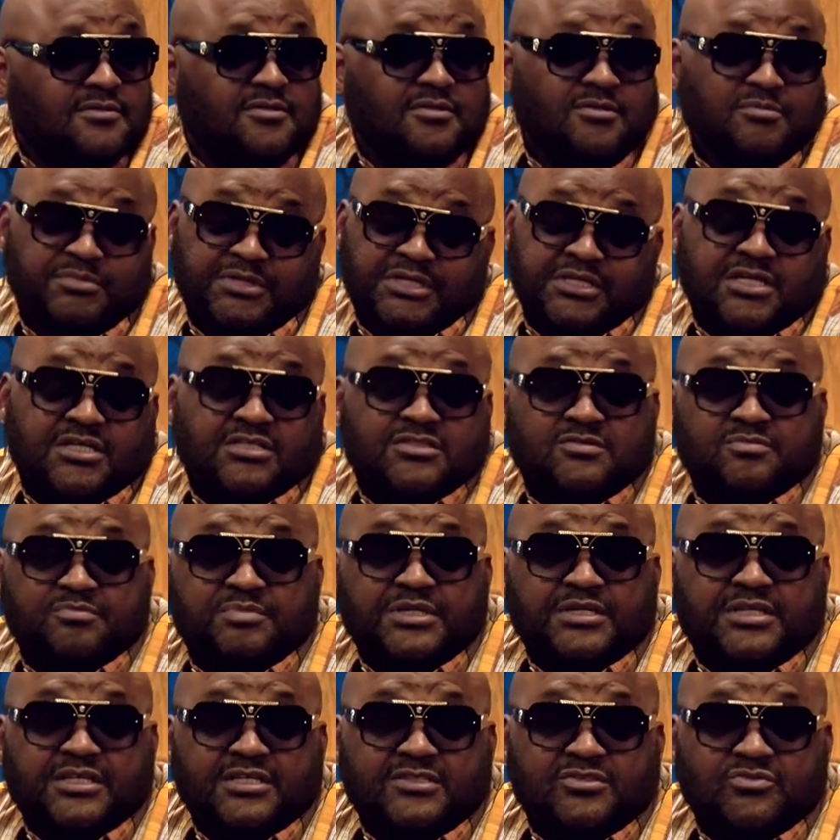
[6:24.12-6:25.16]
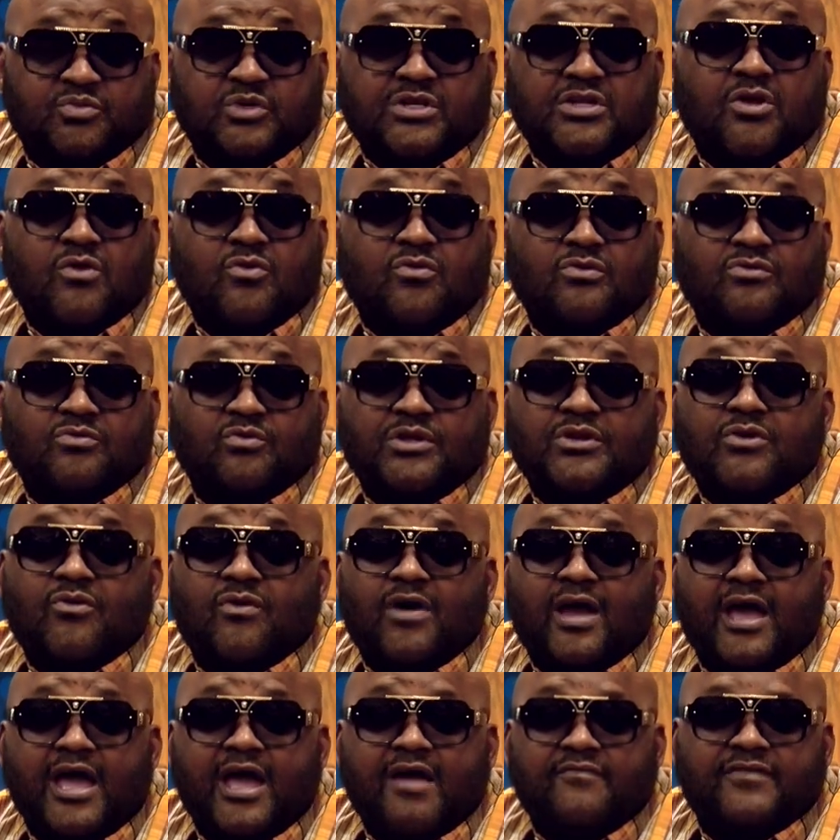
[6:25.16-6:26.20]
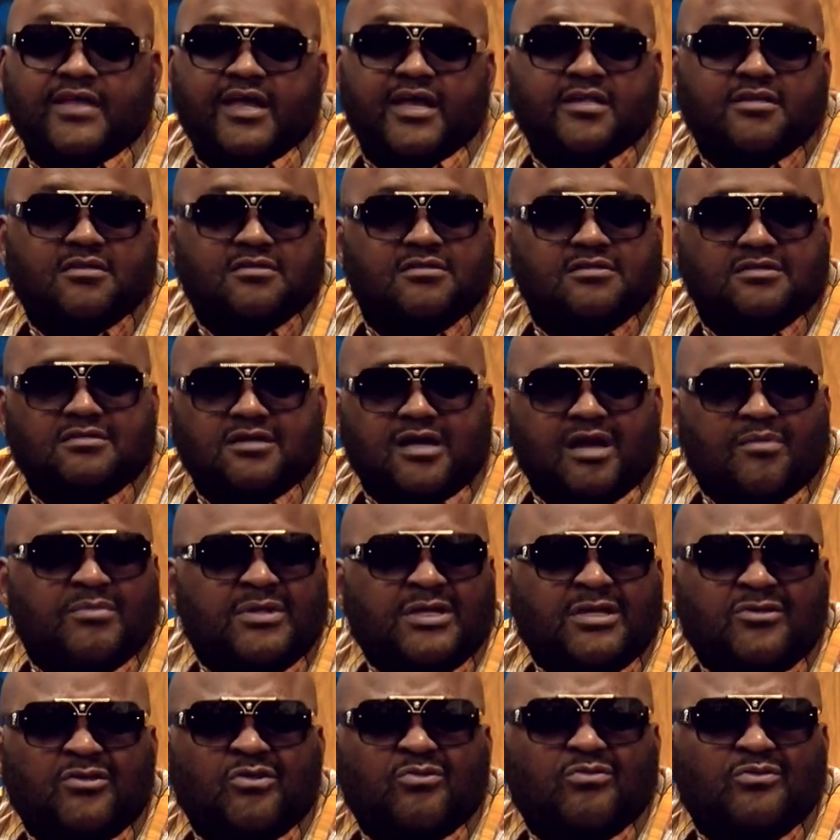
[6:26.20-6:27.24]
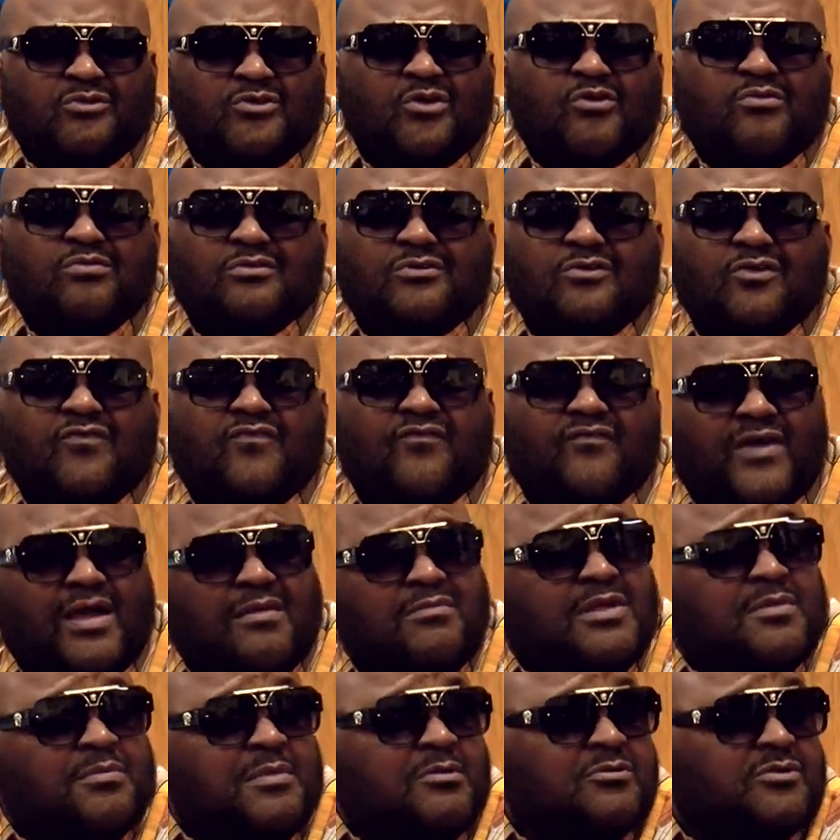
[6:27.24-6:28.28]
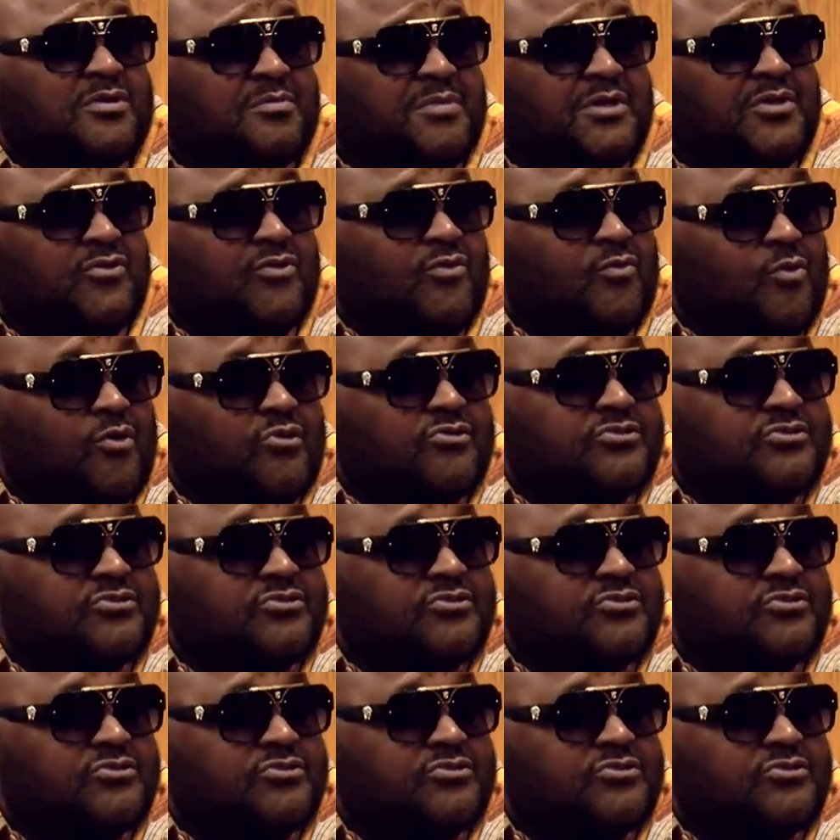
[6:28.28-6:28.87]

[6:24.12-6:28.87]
Because we don't have that. I mean, your family member can be your worst